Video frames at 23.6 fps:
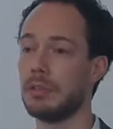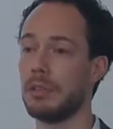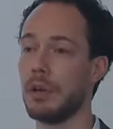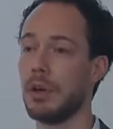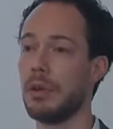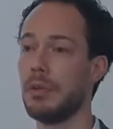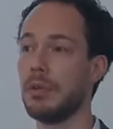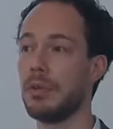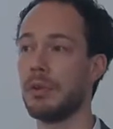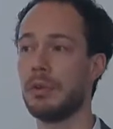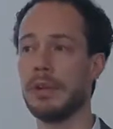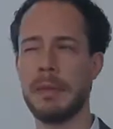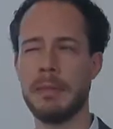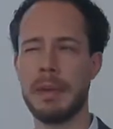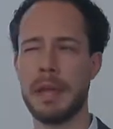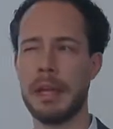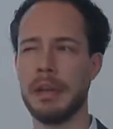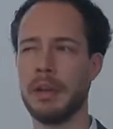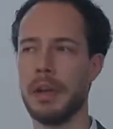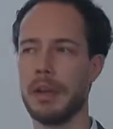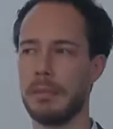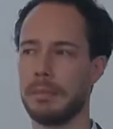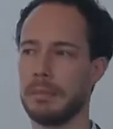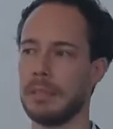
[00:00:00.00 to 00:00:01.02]
growth or there may
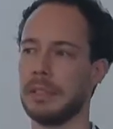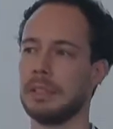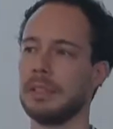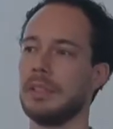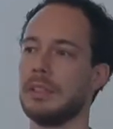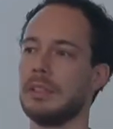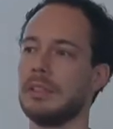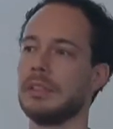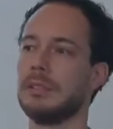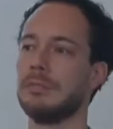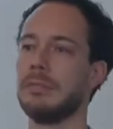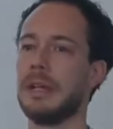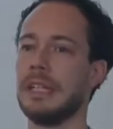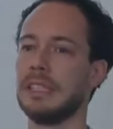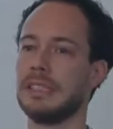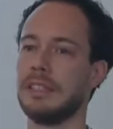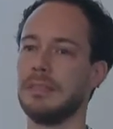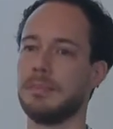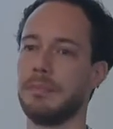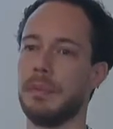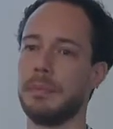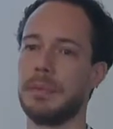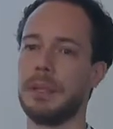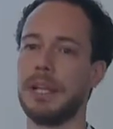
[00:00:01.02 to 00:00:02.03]
not be such
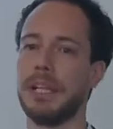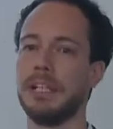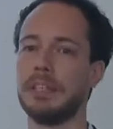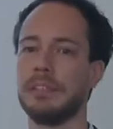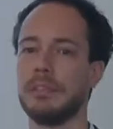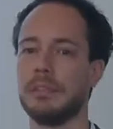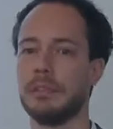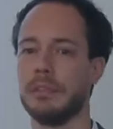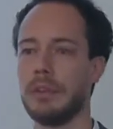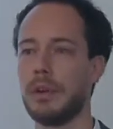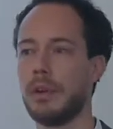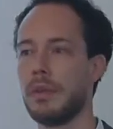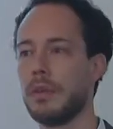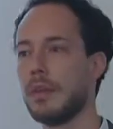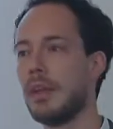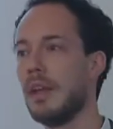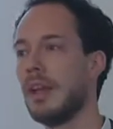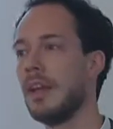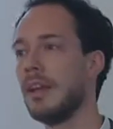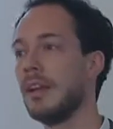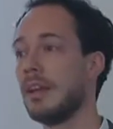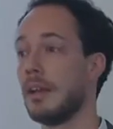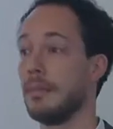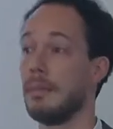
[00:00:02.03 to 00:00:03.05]
massive population growth.
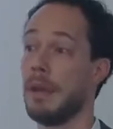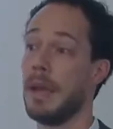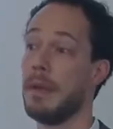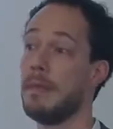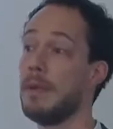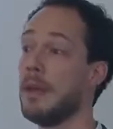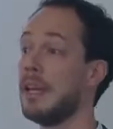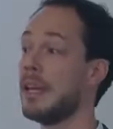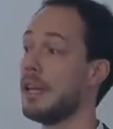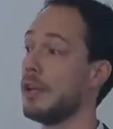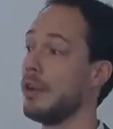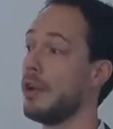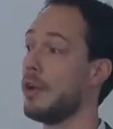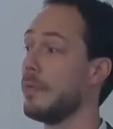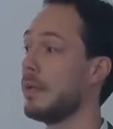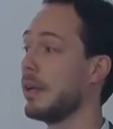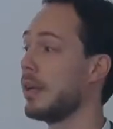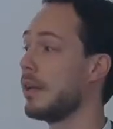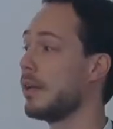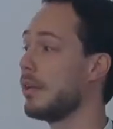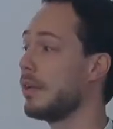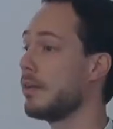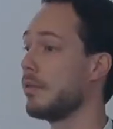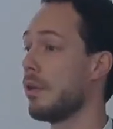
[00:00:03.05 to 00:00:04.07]
There may be
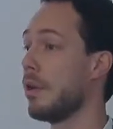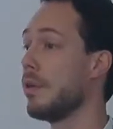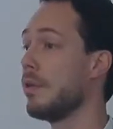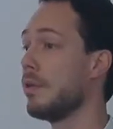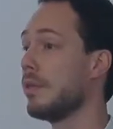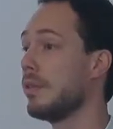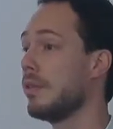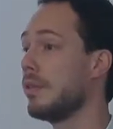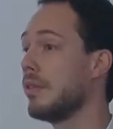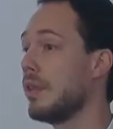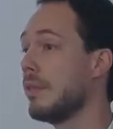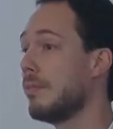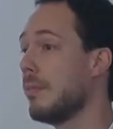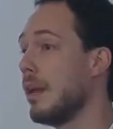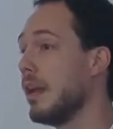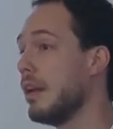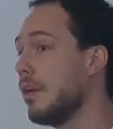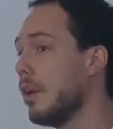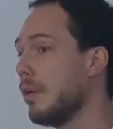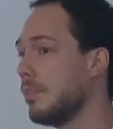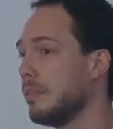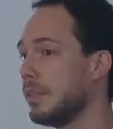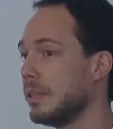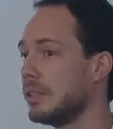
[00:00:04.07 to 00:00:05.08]
economic growth, there may
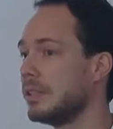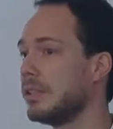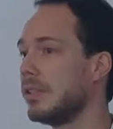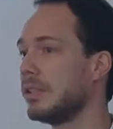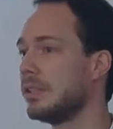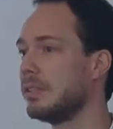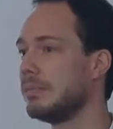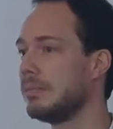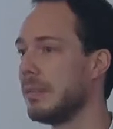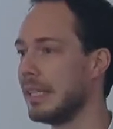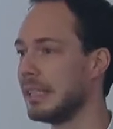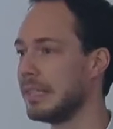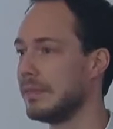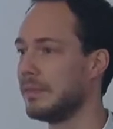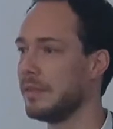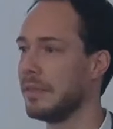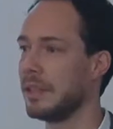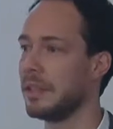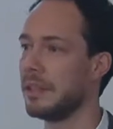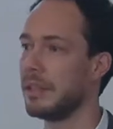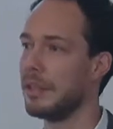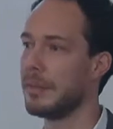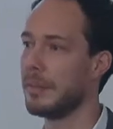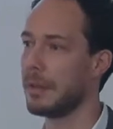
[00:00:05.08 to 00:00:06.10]
not be such massive
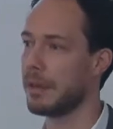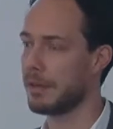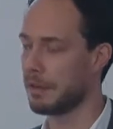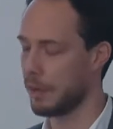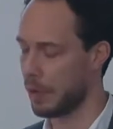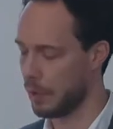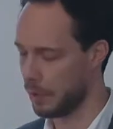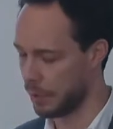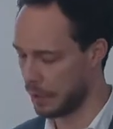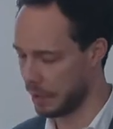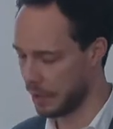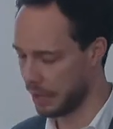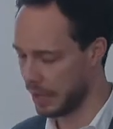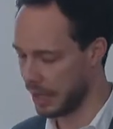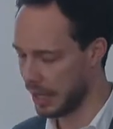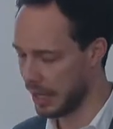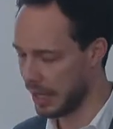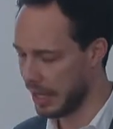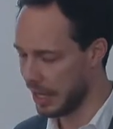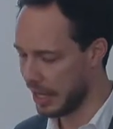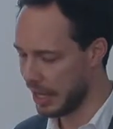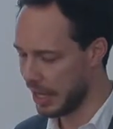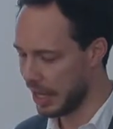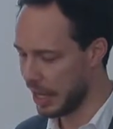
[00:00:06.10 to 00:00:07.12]
economic growth.
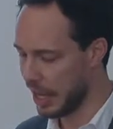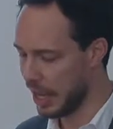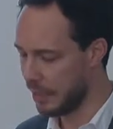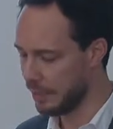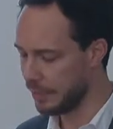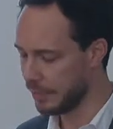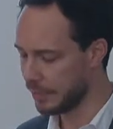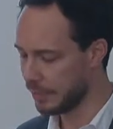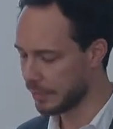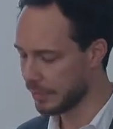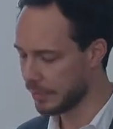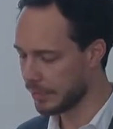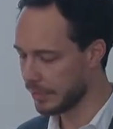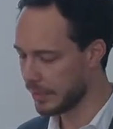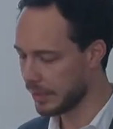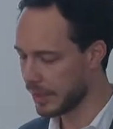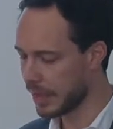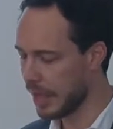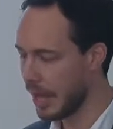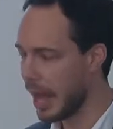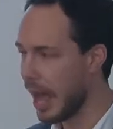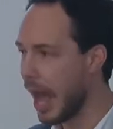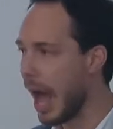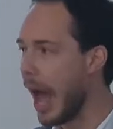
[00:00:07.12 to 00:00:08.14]

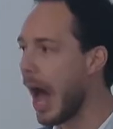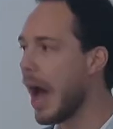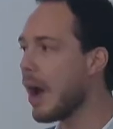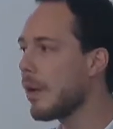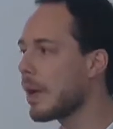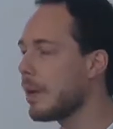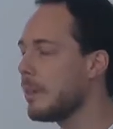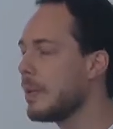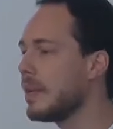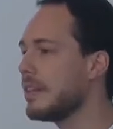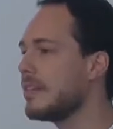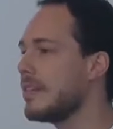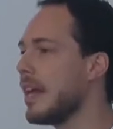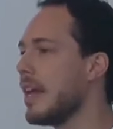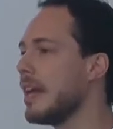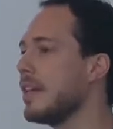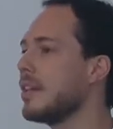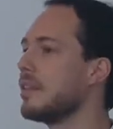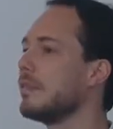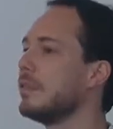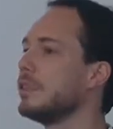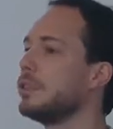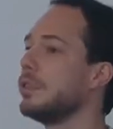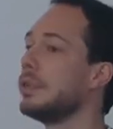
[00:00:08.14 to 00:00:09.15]
How can we take
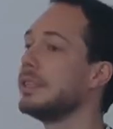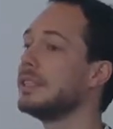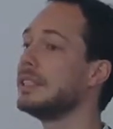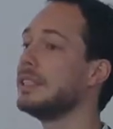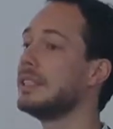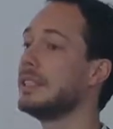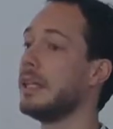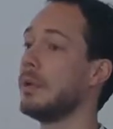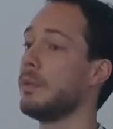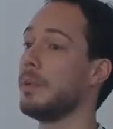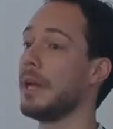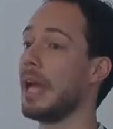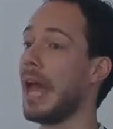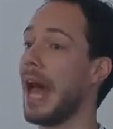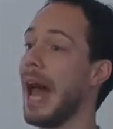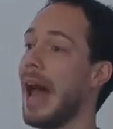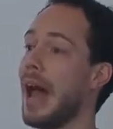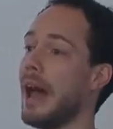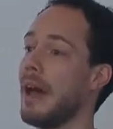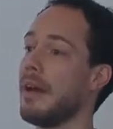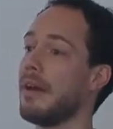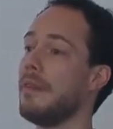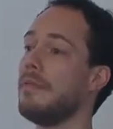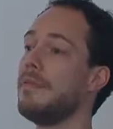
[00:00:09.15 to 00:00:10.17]
the resources that we
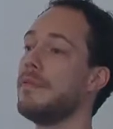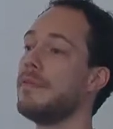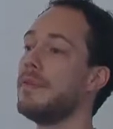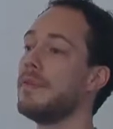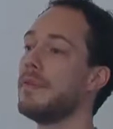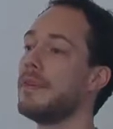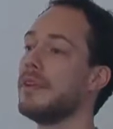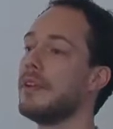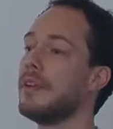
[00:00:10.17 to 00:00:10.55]
have,